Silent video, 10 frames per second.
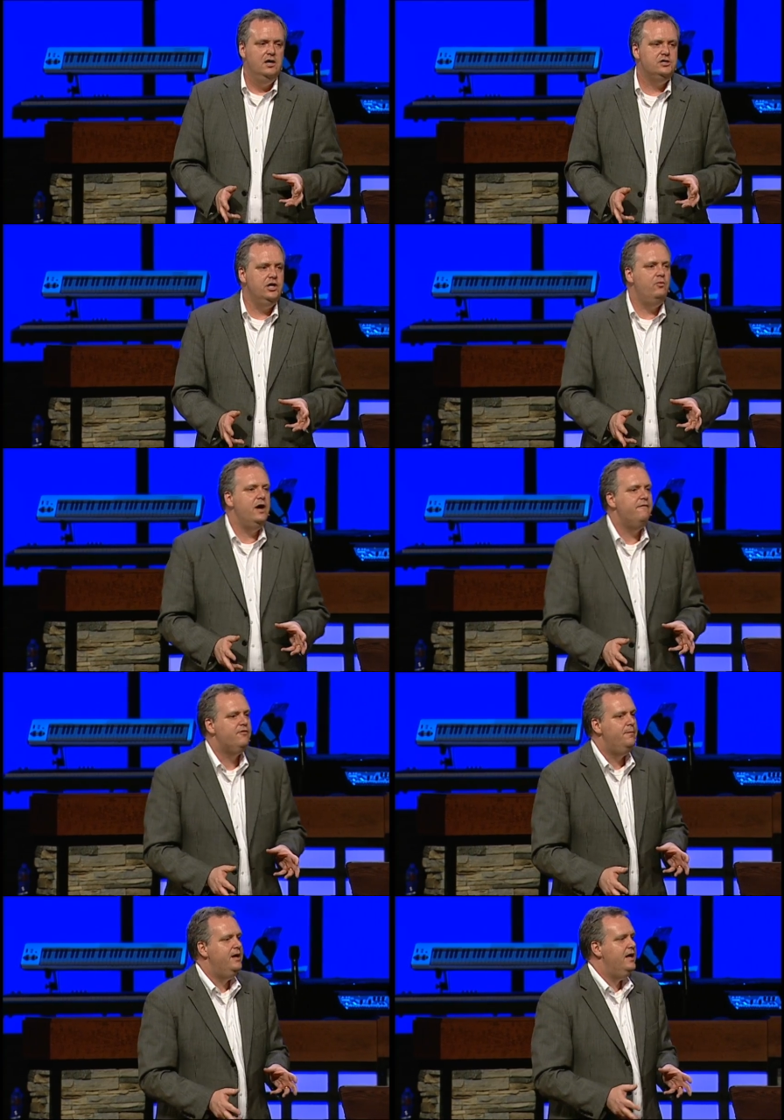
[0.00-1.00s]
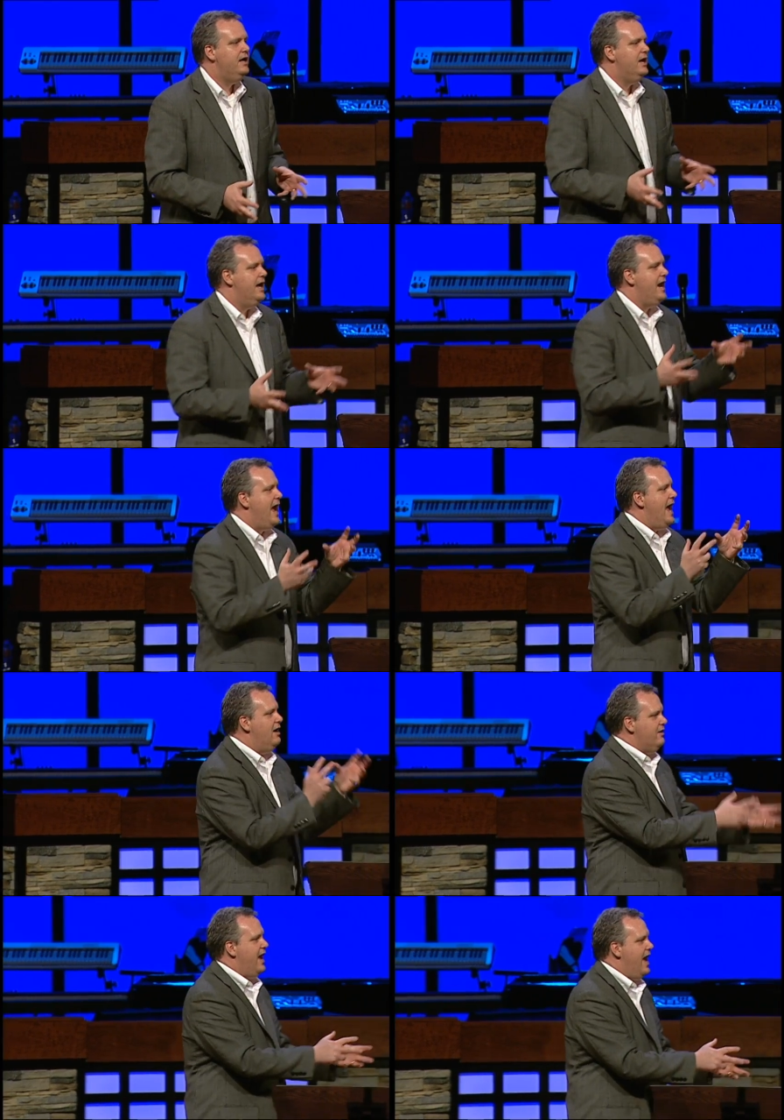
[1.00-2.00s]
She went from being an
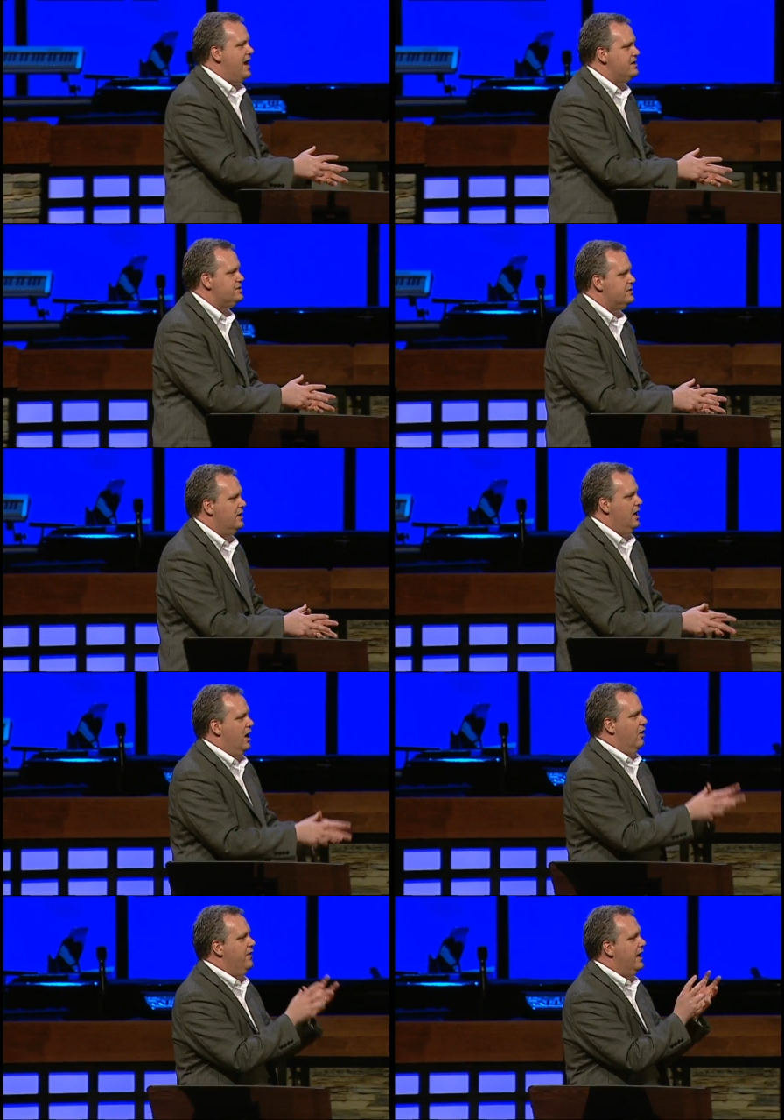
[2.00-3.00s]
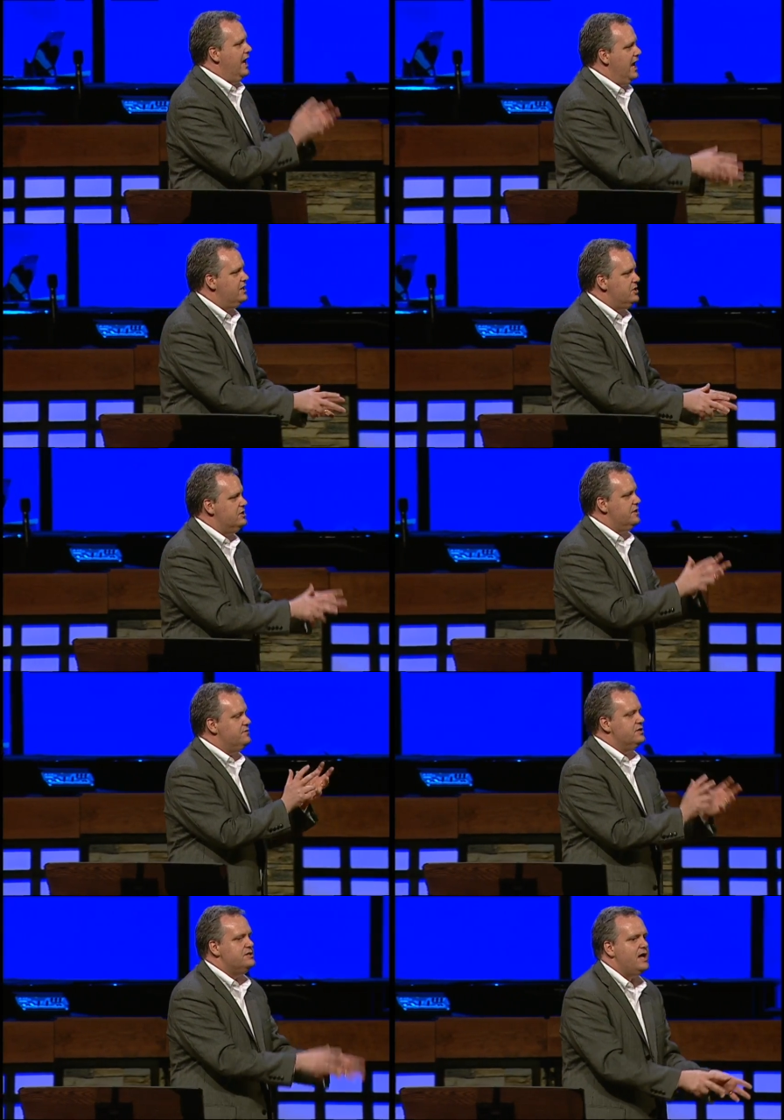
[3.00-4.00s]
outcast on the edges of
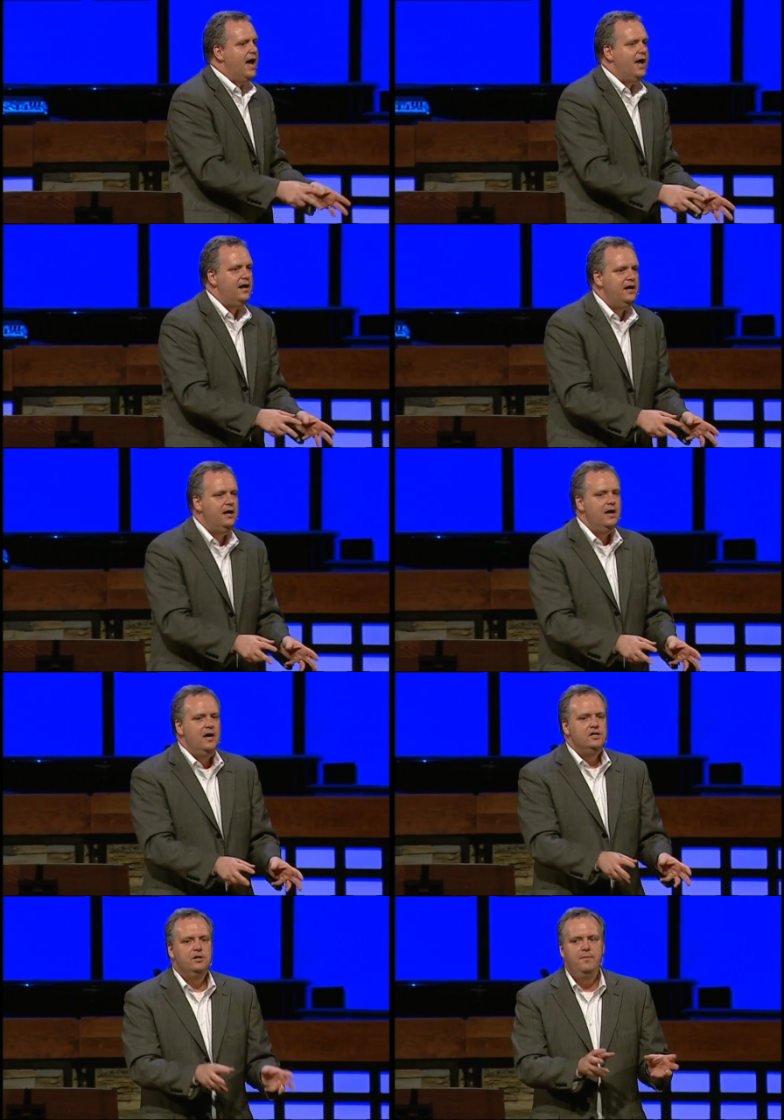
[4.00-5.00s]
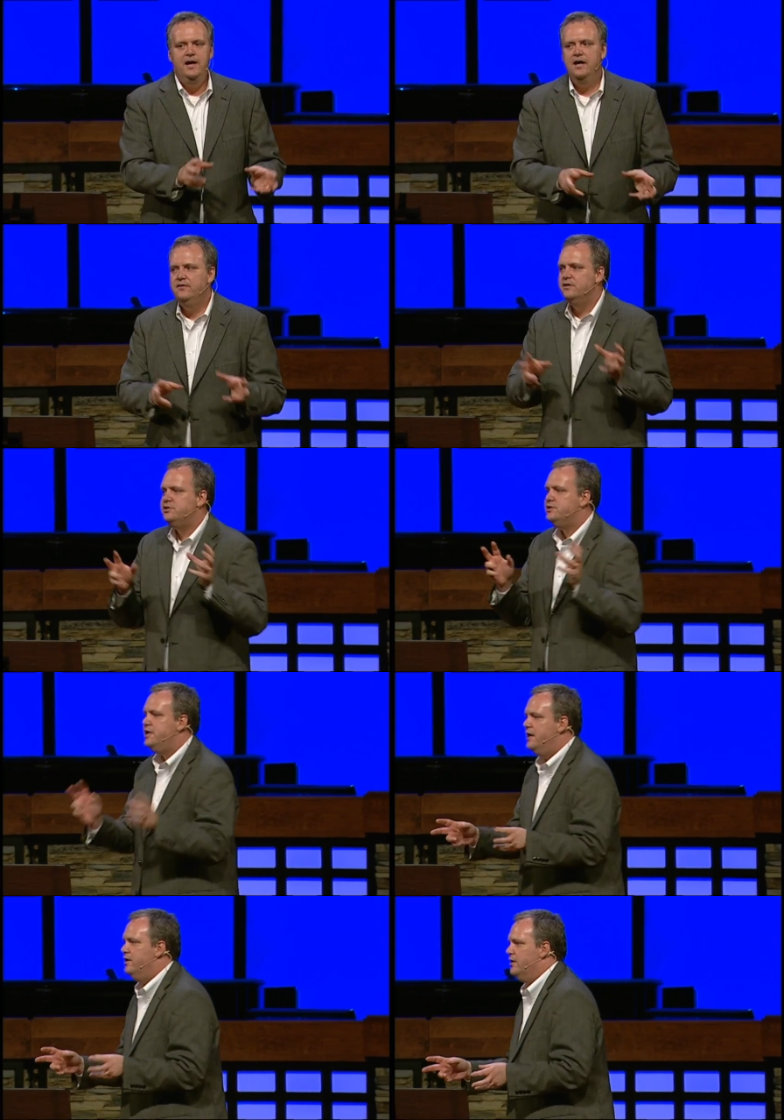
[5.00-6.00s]
society to being the
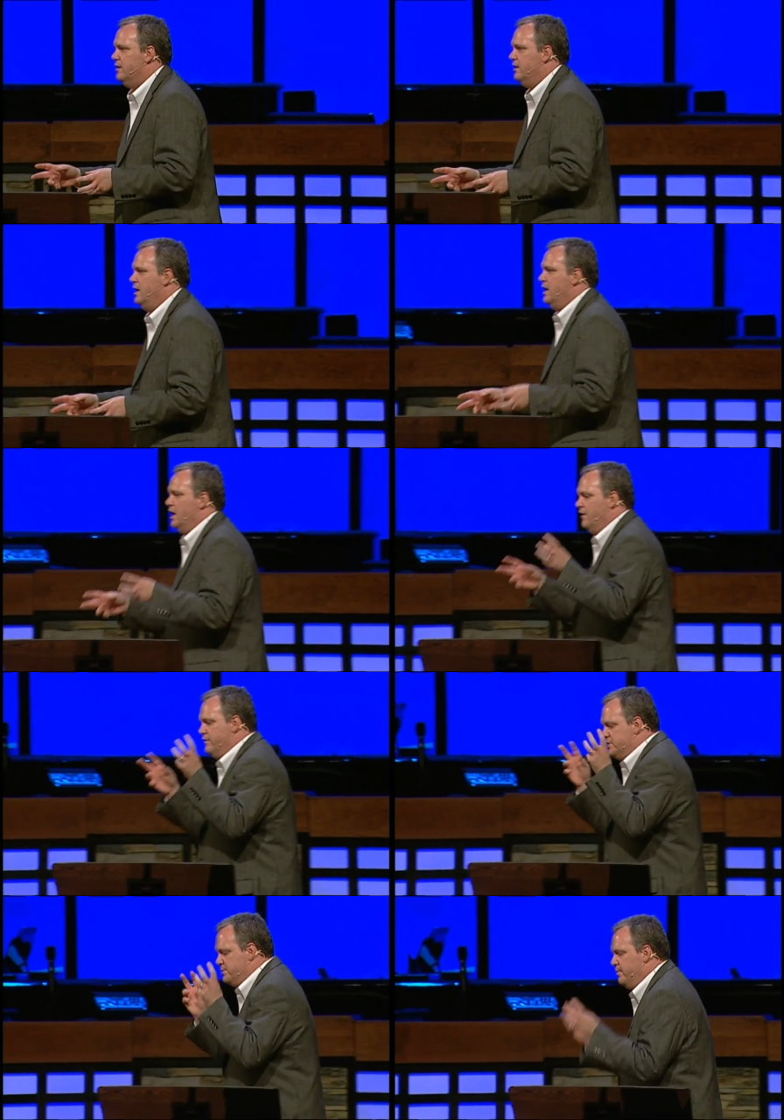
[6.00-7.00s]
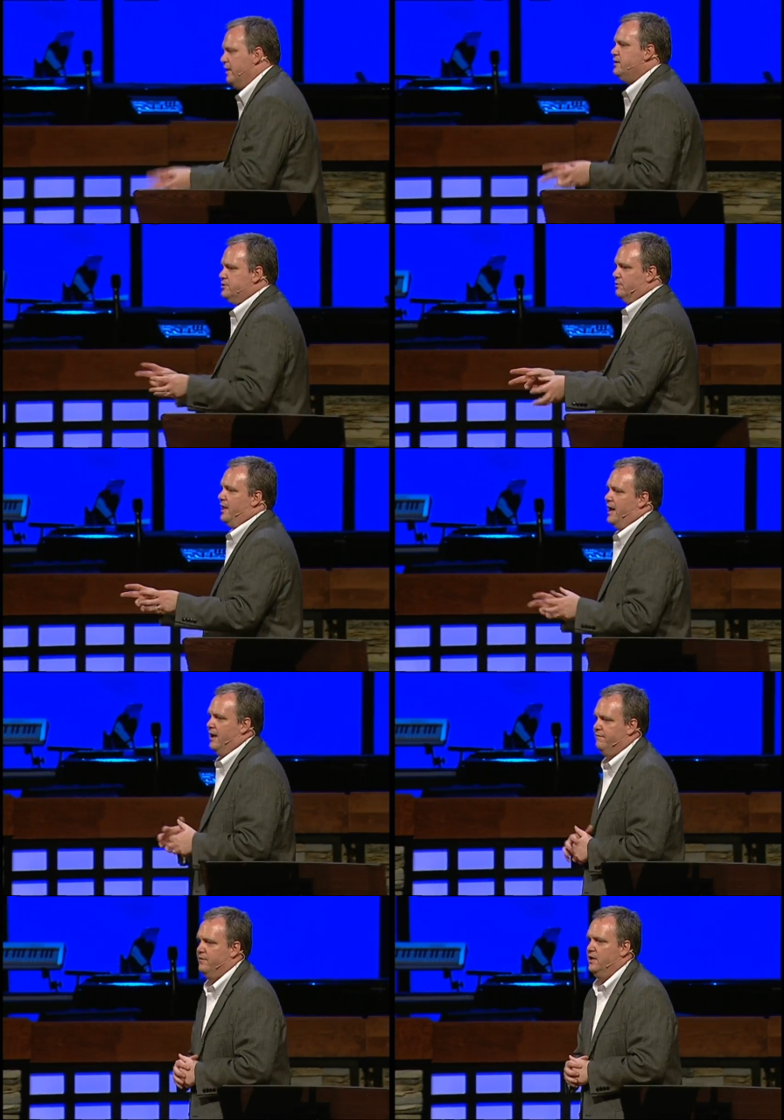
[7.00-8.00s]
center of the spiritual life